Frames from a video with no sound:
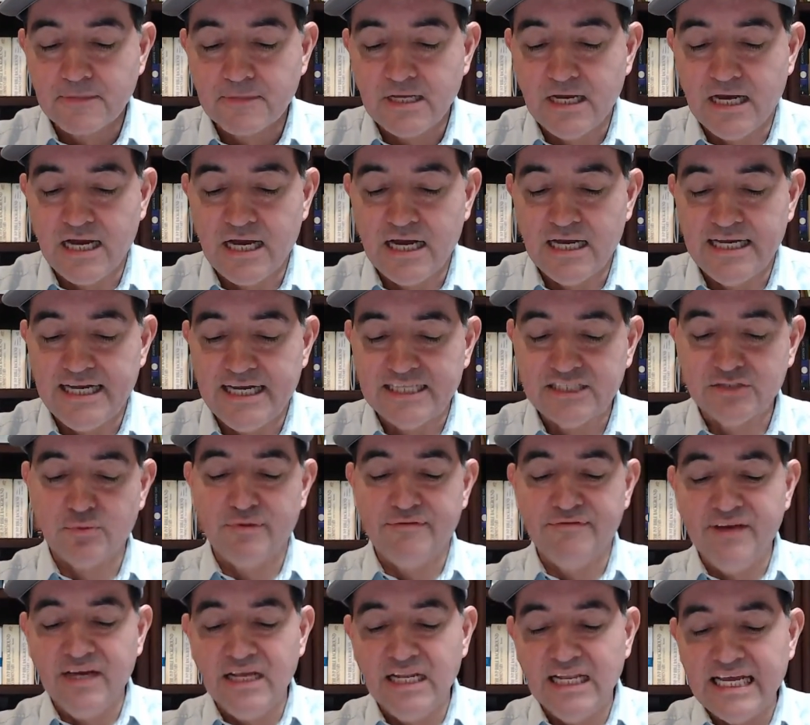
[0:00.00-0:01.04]
It's
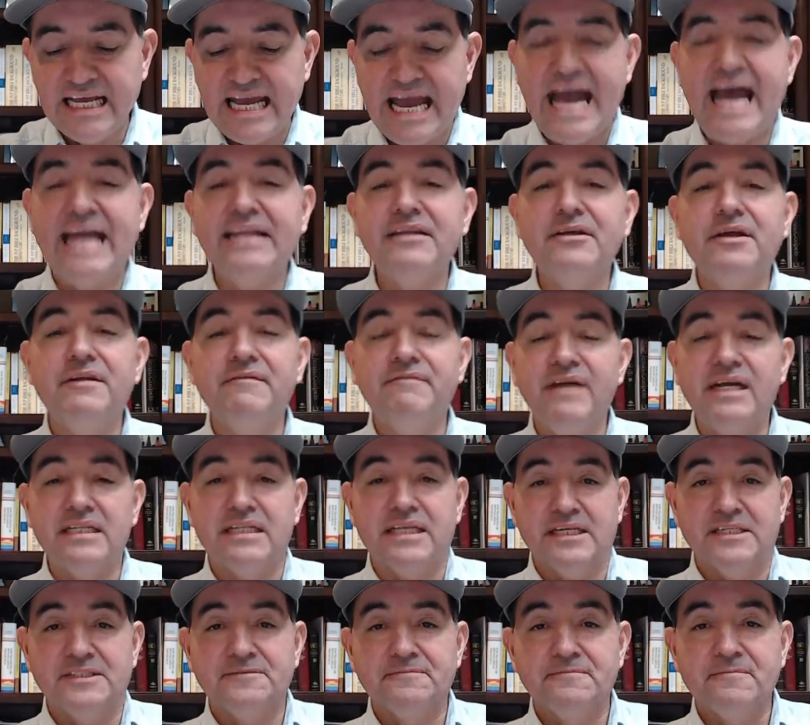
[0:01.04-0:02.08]
revealing and
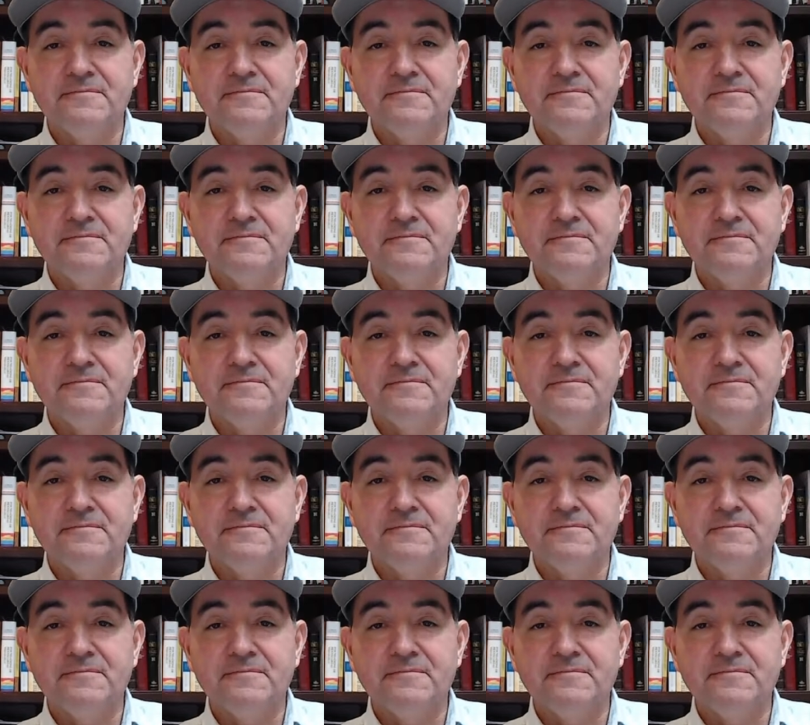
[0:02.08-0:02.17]
convicting.